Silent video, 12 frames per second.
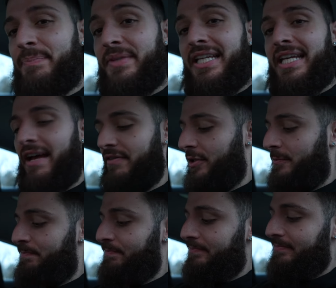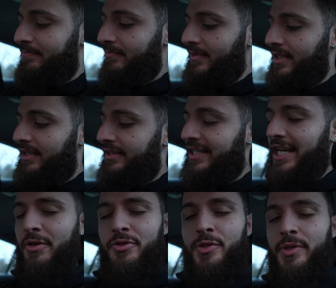Decaf though.
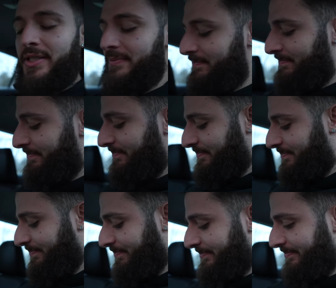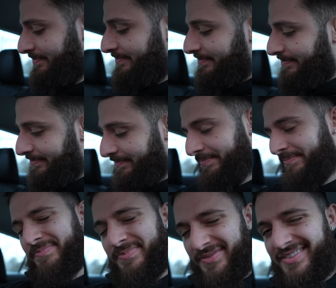Thank you, Tootie.
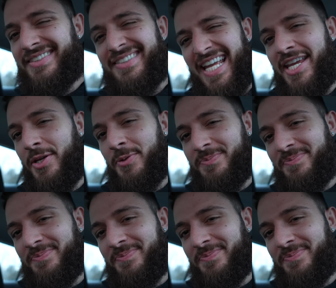Thank you.